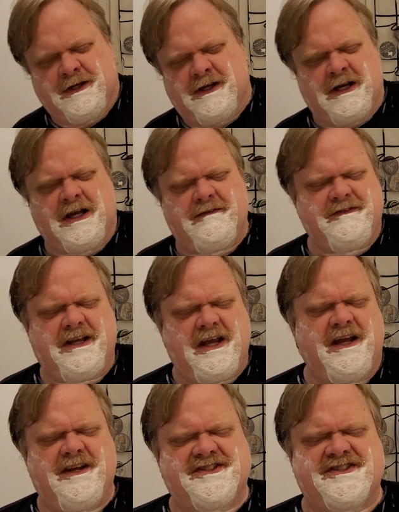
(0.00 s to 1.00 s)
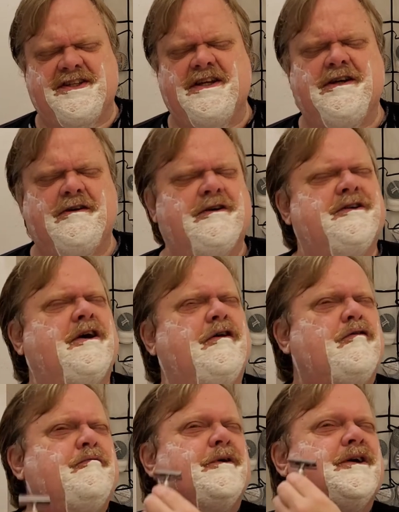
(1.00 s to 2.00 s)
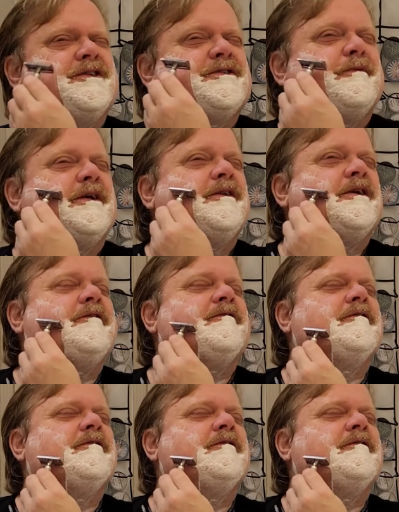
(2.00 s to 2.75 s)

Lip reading: I haven't had a stinker in the whole bunch, man.